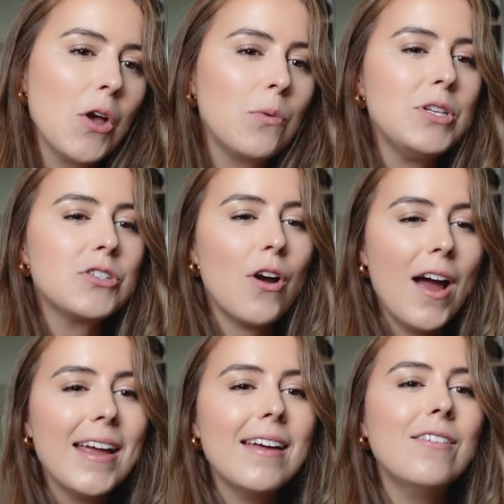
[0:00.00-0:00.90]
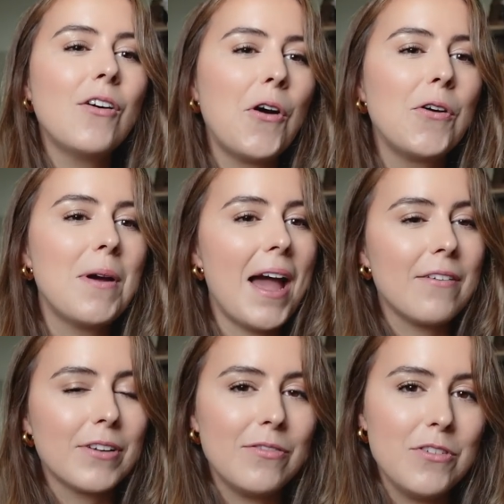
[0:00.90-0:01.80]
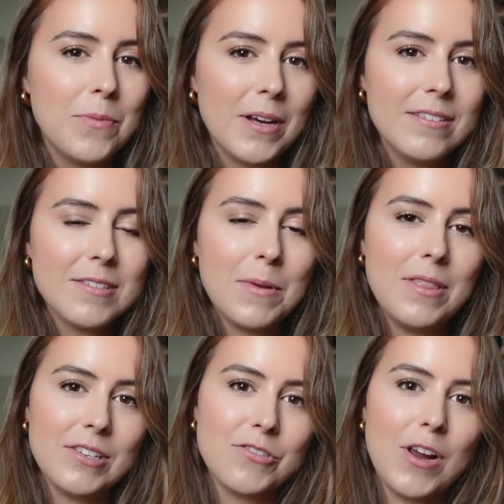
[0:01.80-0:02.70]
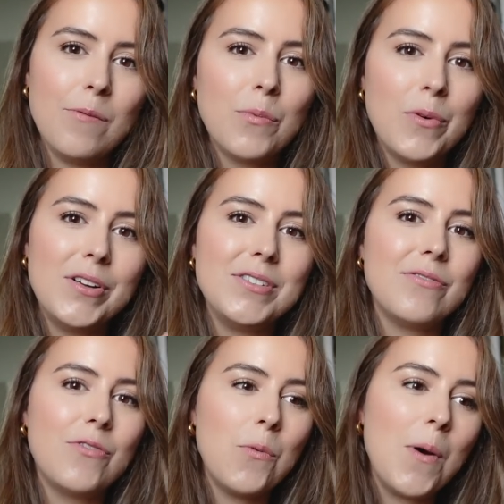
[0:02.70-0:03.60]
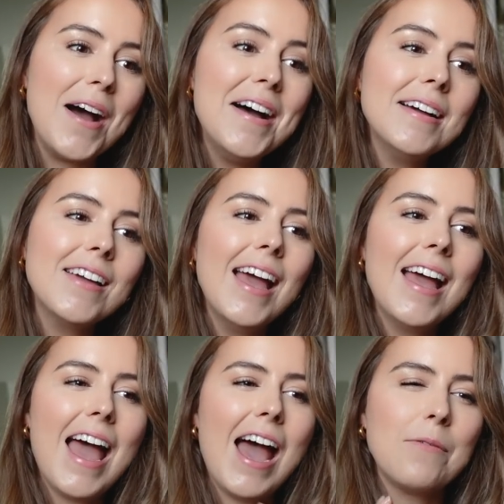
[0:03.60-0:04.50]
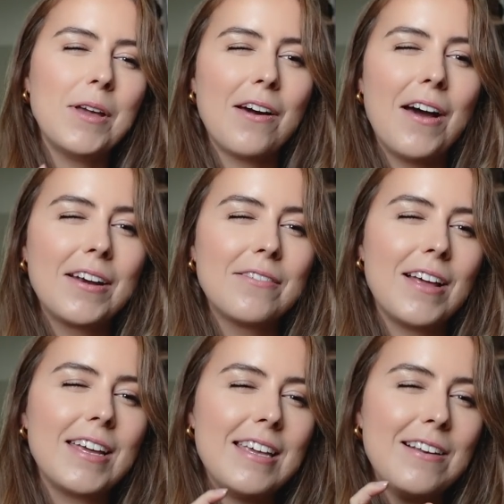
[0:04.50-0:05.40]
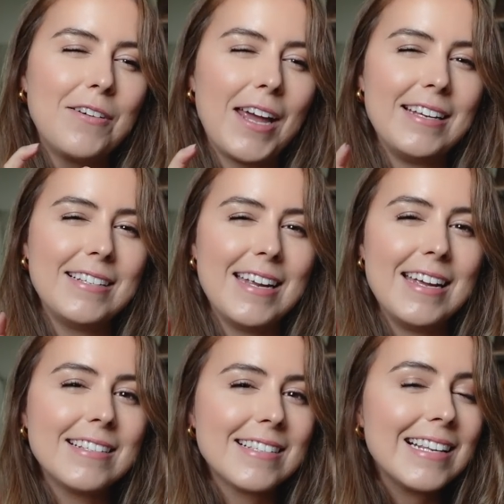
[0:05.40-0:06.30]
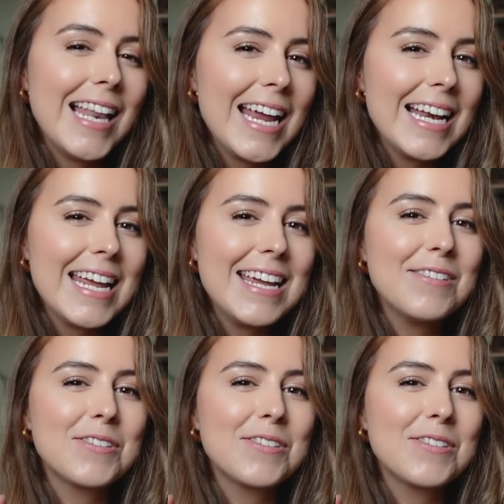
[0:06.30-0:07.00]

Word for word: We try and go every few months, but this trip was for work and we kind of like elongated it slightly.